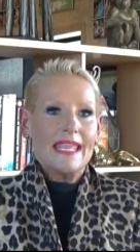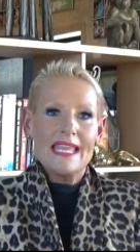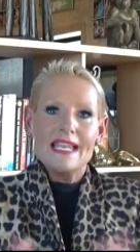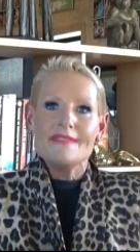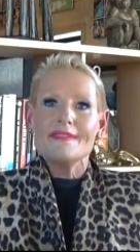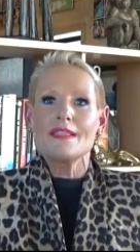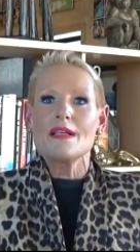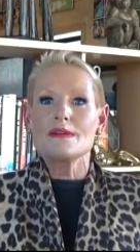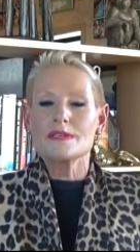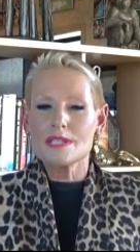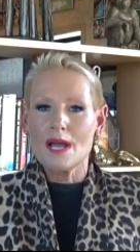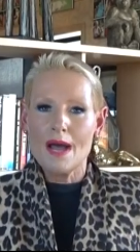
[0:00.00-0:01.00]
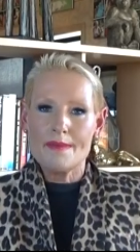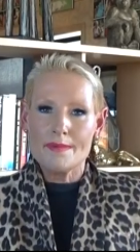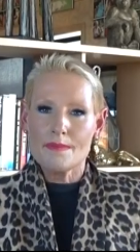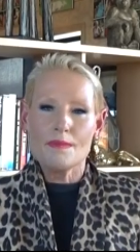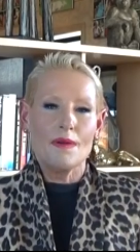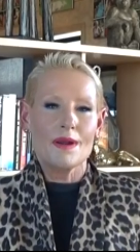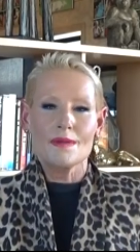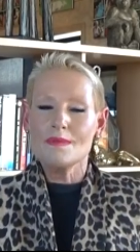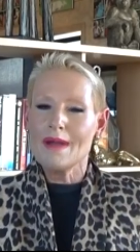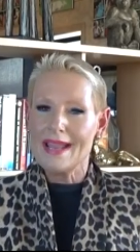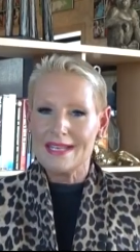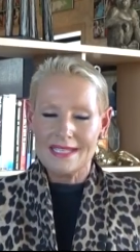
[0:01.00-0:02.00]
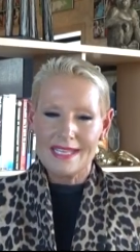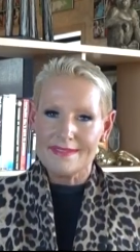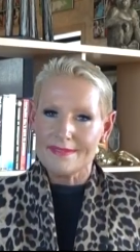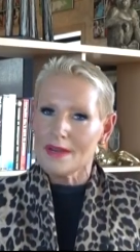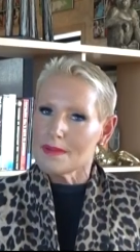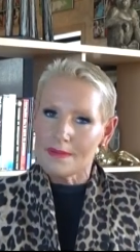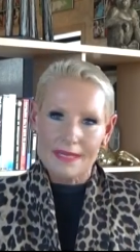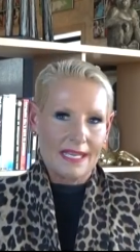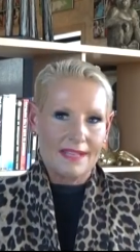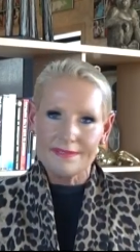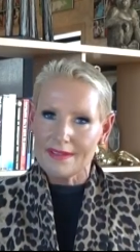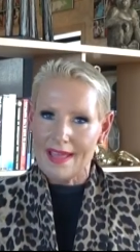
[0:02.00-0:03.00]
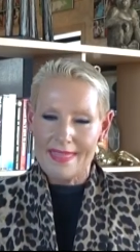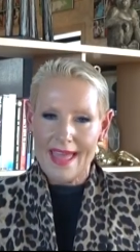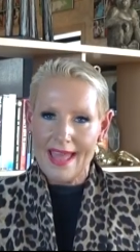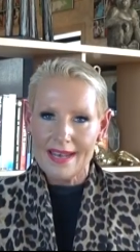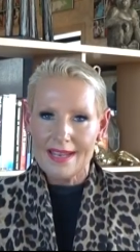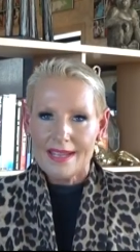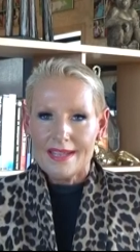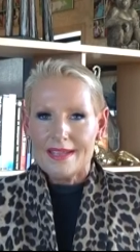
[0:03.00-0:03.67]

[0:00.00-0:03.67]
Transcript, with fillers: You live a long time, but what a way to live. I don't want to live like that.